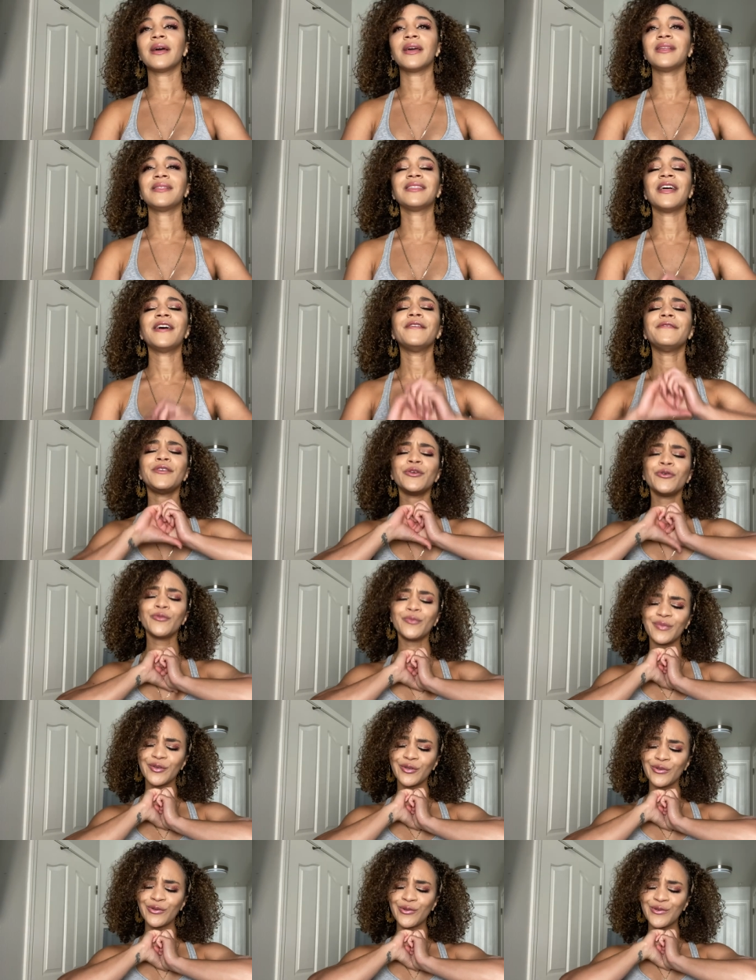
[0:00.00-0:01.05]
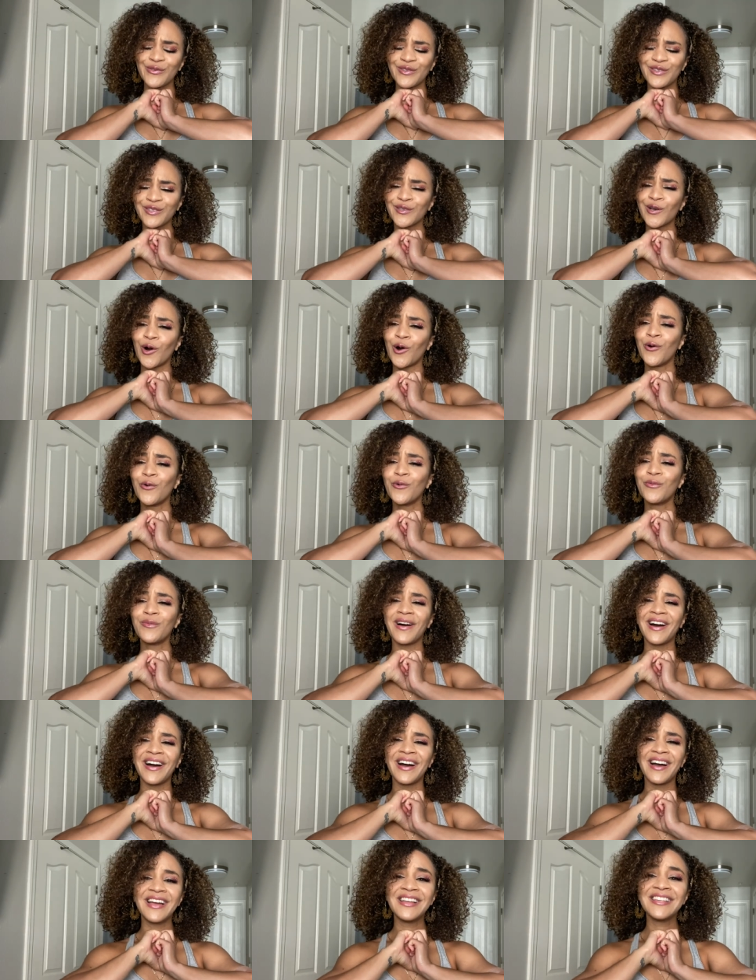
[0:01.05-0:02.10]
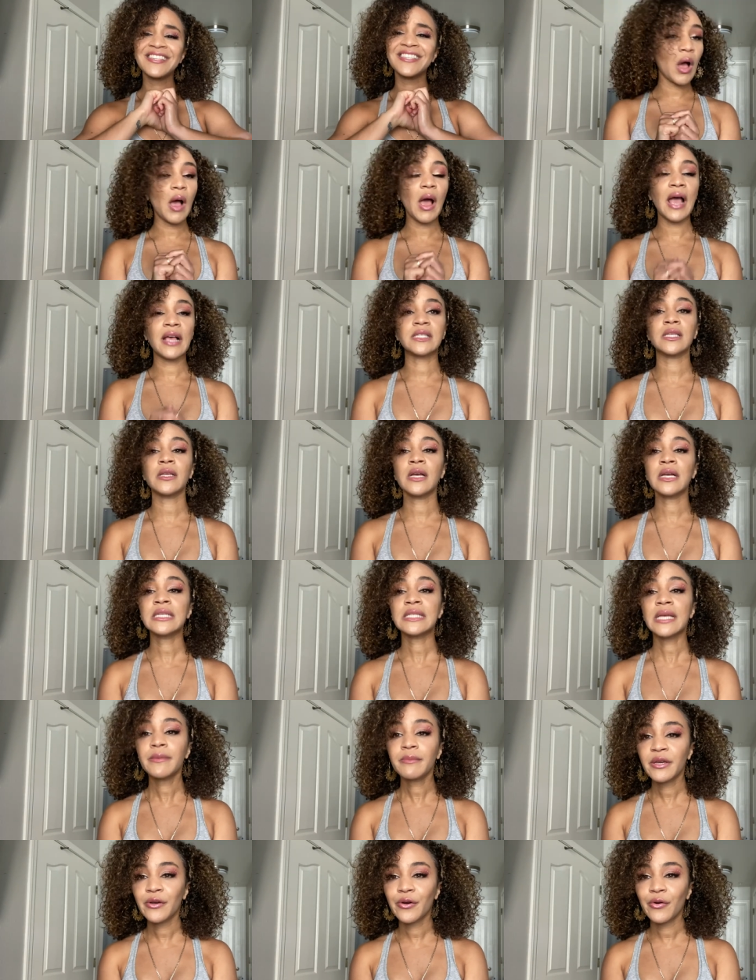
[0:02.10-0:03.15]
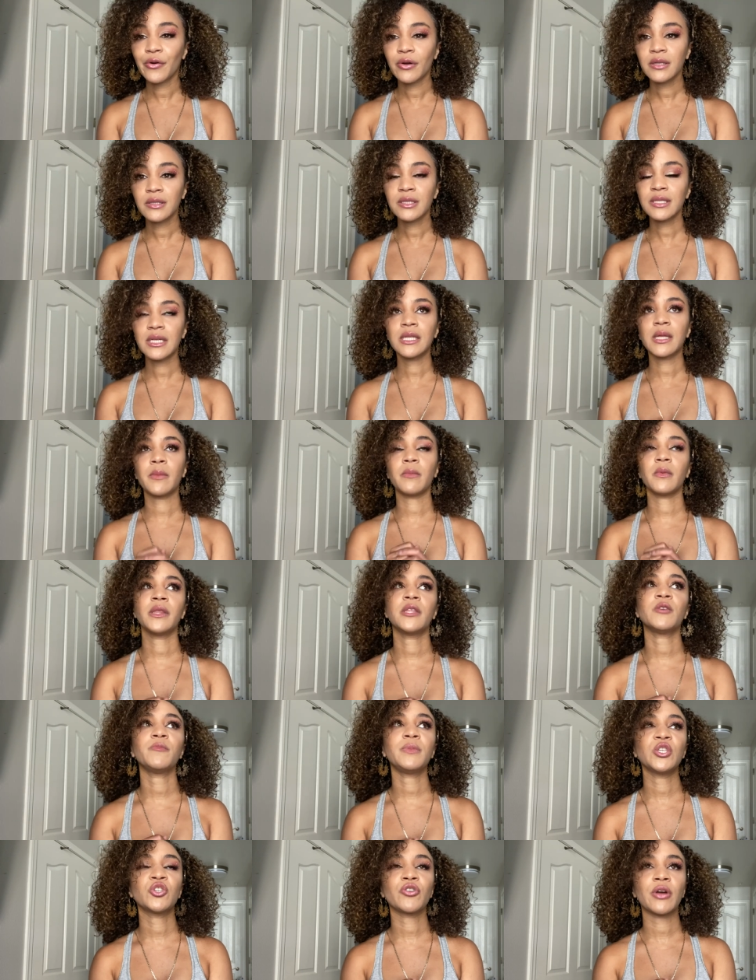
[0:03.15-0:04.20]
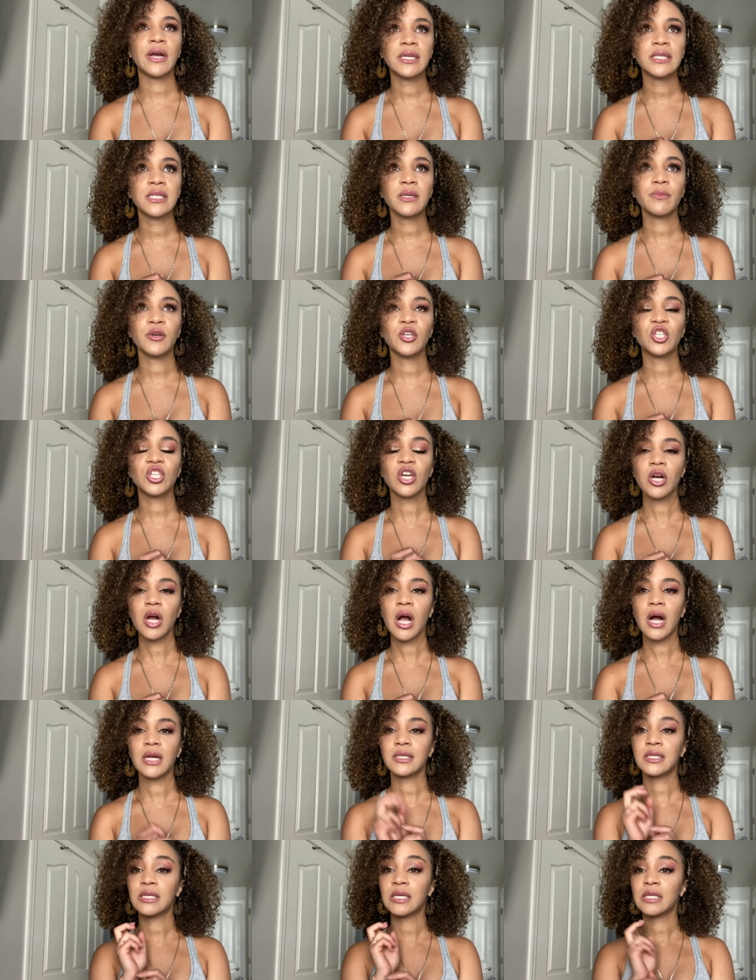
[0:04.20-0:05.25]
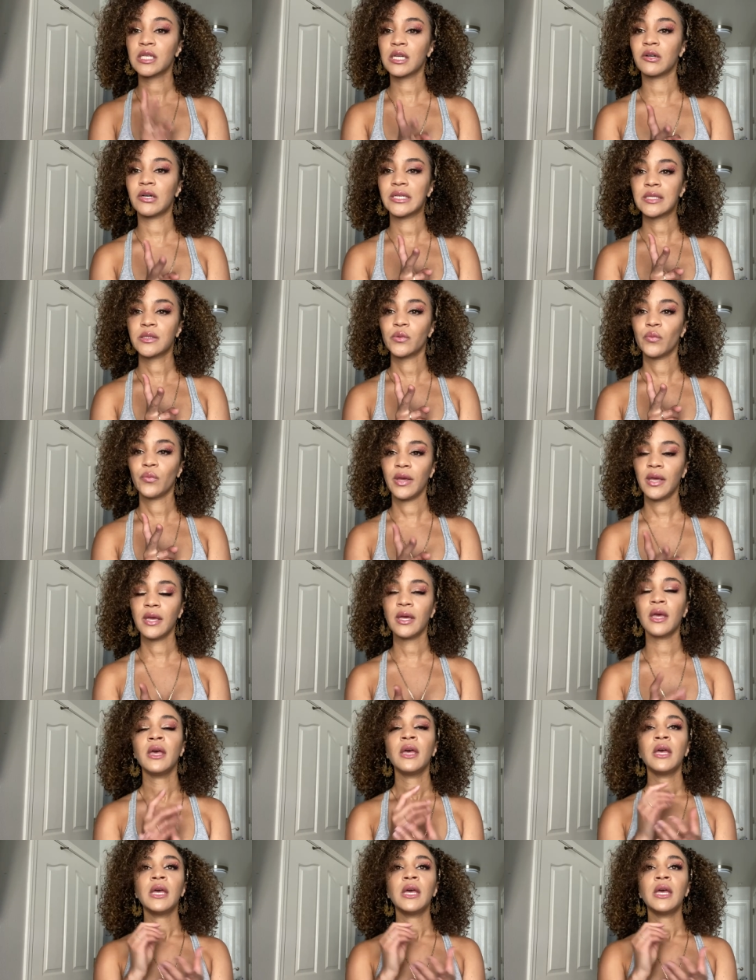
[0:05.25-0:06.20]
I love you boos so much. As long as I'm in quarantine, I'm going to be trying to push out content twice a week.